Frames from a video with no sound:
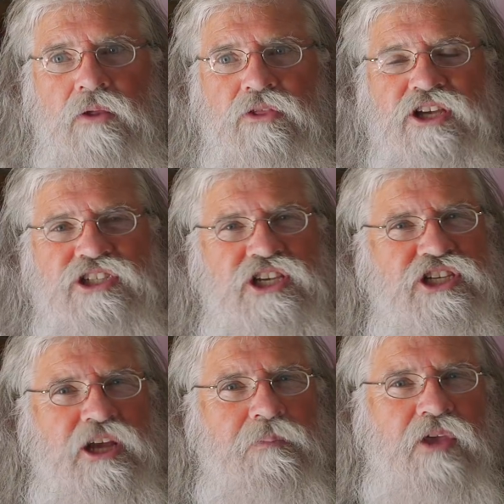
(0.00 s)
This is
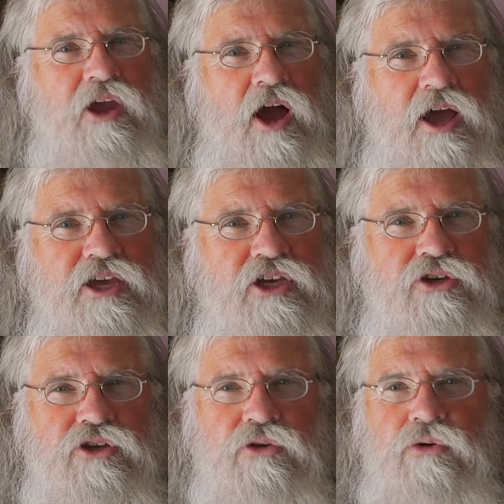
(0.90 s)
something I
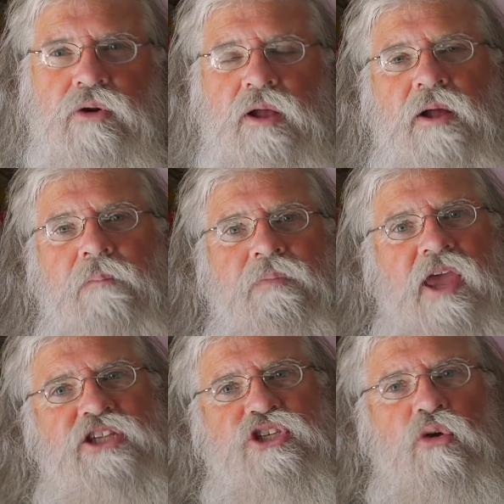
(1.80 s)
could do.
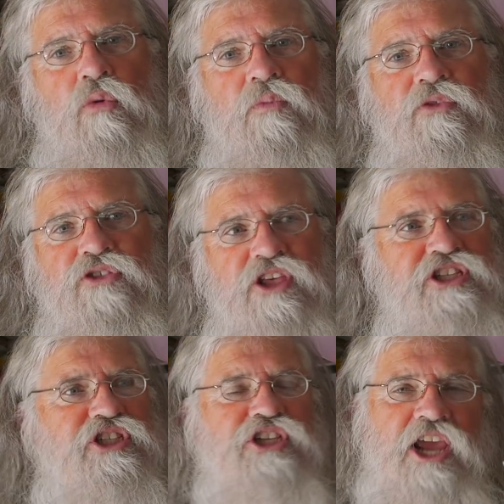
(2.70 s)
And so
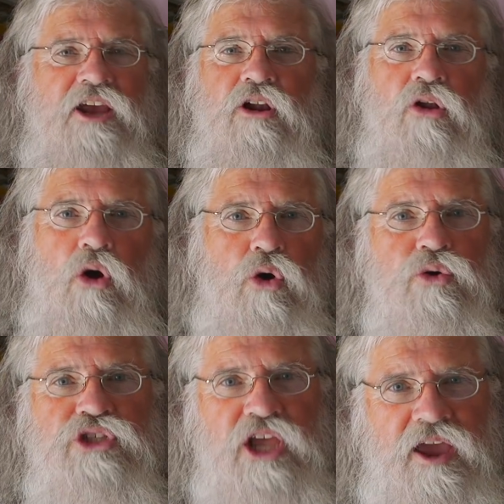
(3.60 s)
this channel
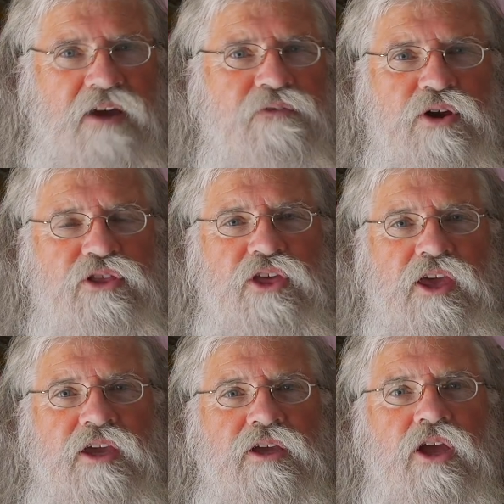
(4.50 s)
owes
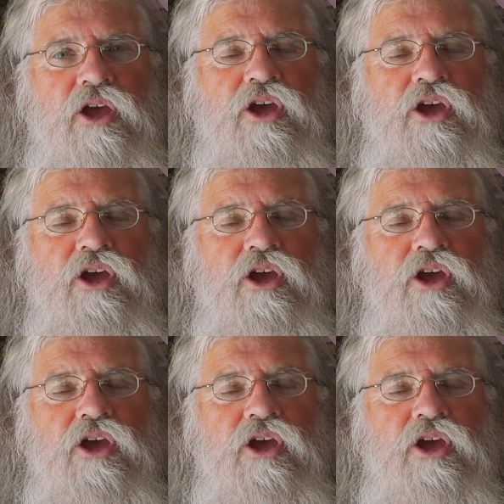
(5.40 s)
everything